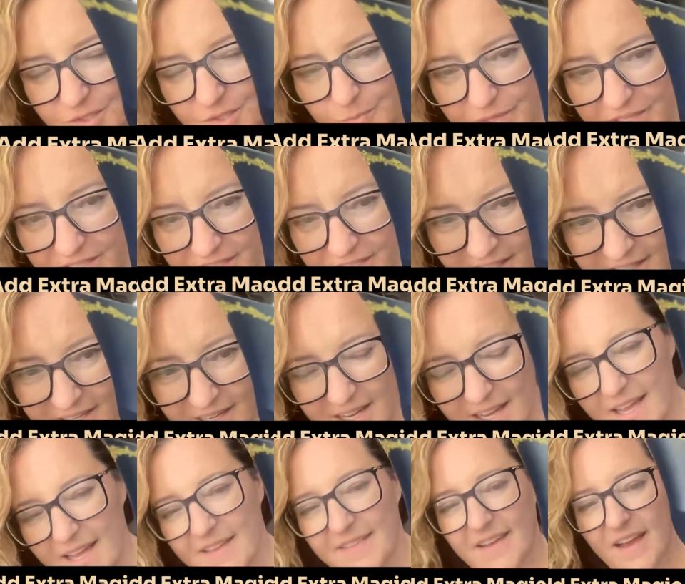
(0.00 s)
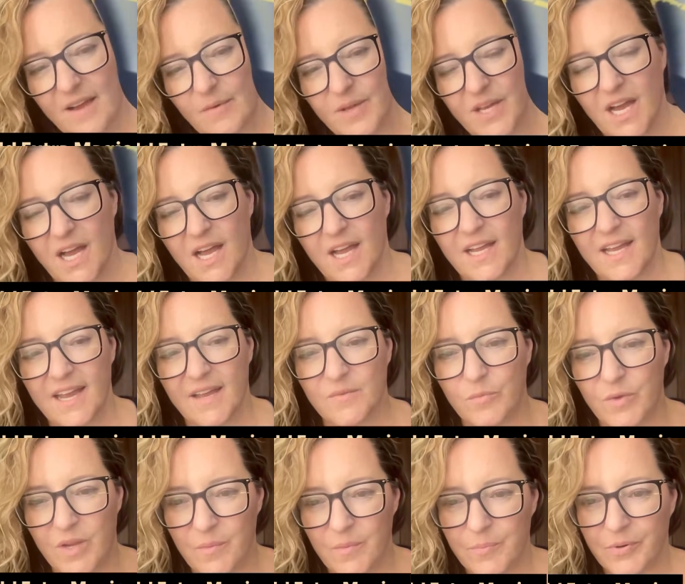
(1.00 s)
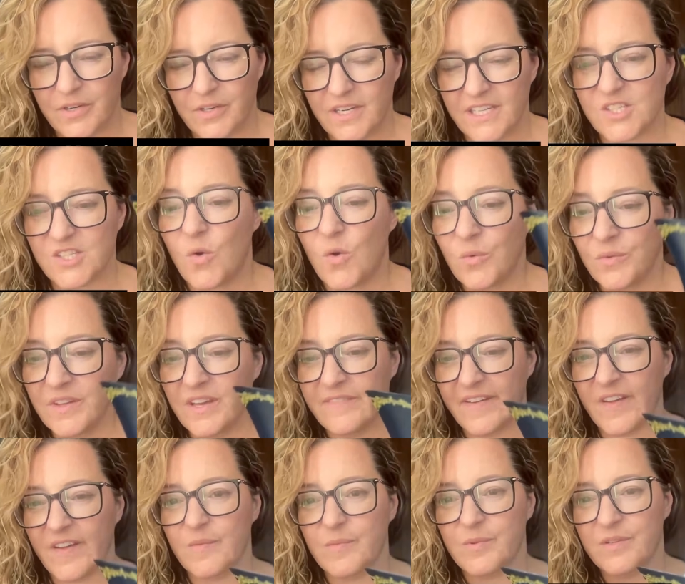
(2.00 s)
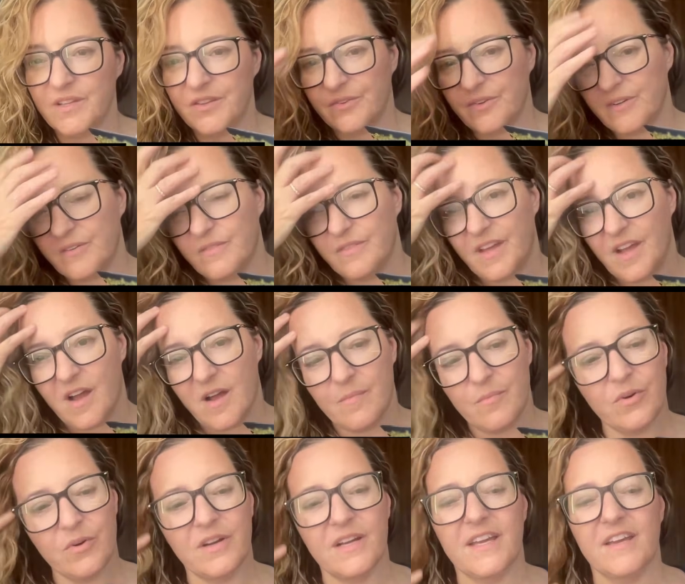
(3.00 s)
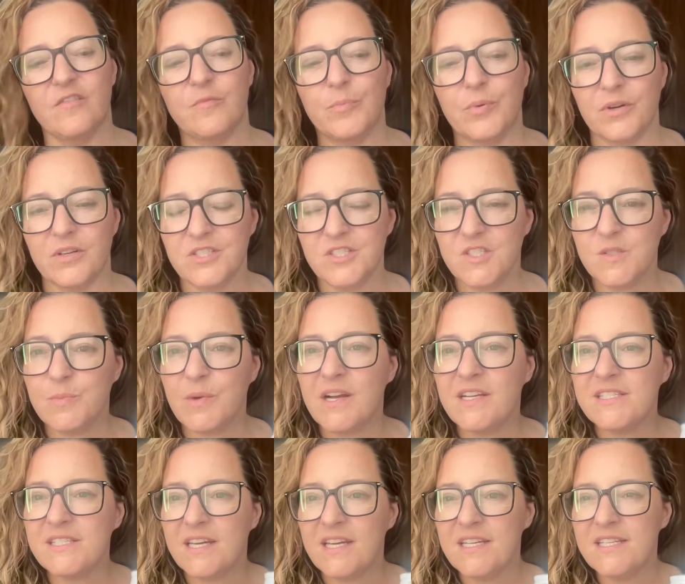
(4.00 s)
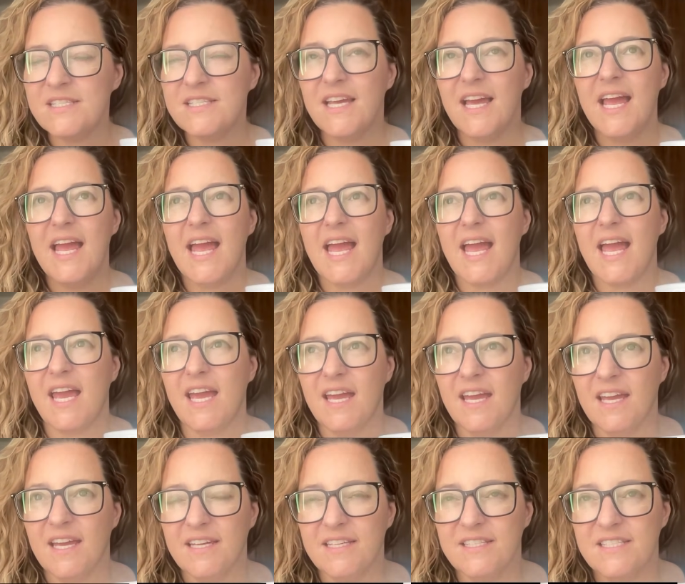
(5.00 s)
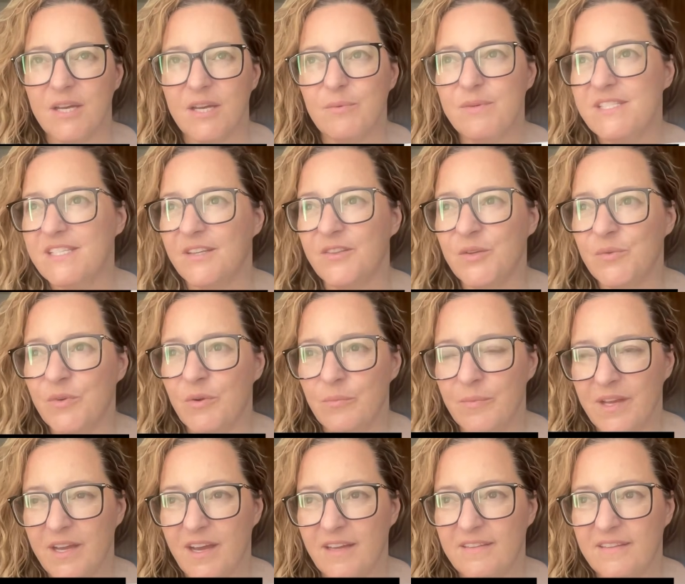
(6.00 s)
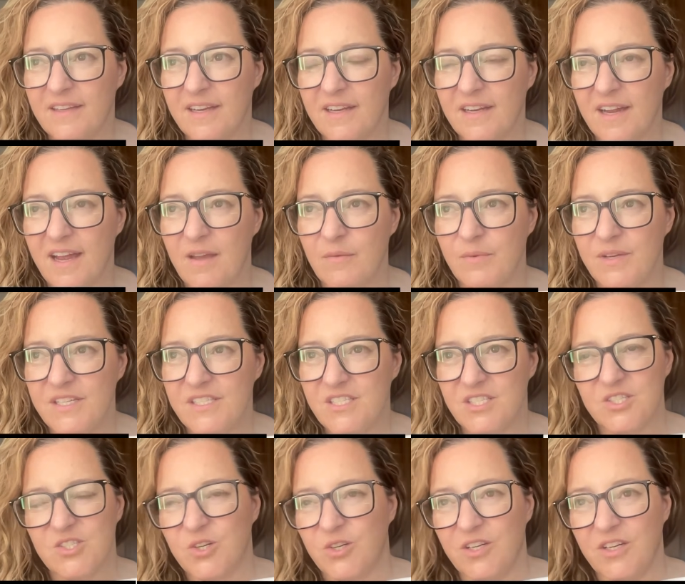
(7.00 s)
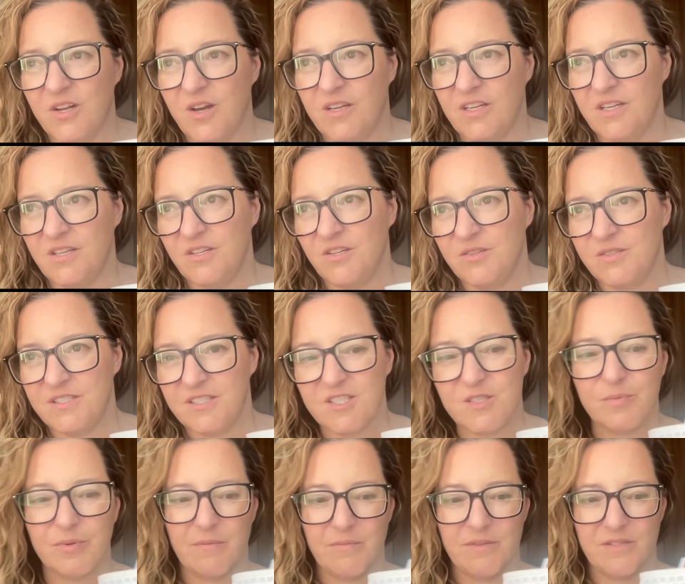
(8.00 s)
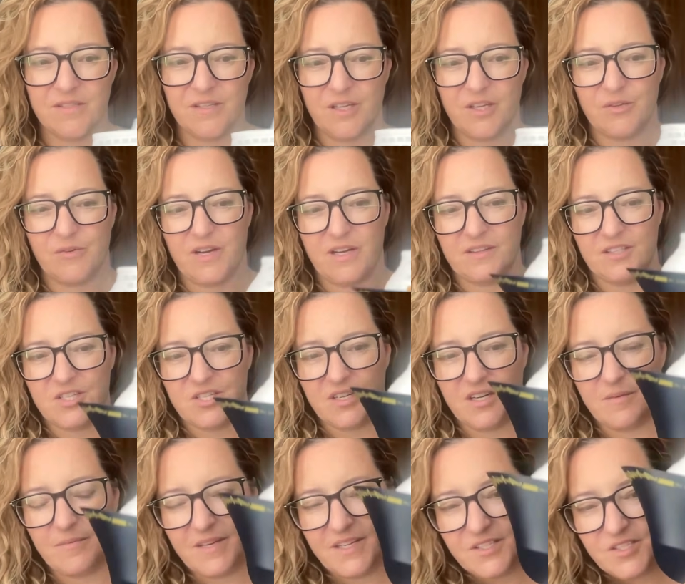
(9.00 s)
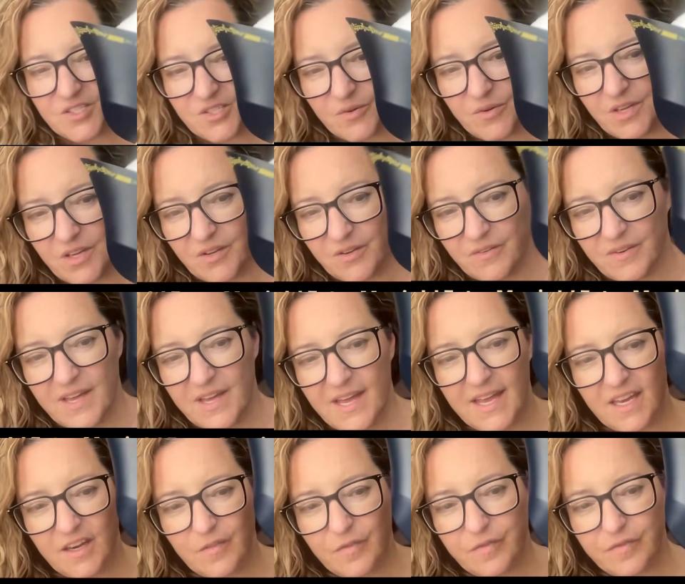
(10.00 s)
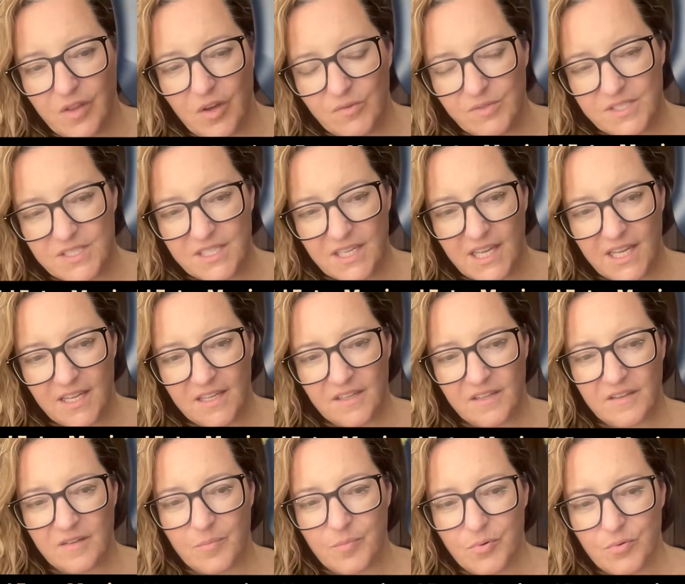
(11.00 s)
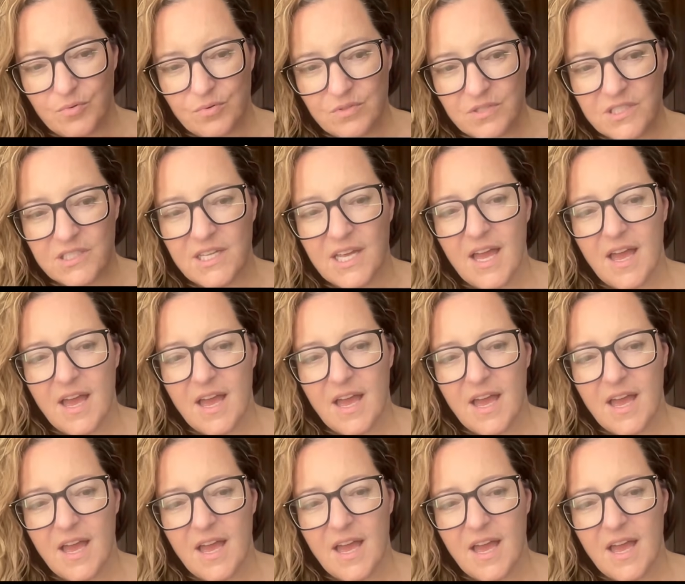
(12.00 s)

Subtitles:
speaker that we got, and it's only available through the onboard gift purchase process. And it was in the room we got there, and we just turned it on and used it to play music throughout the trip. It's so cute. It floats in the pool,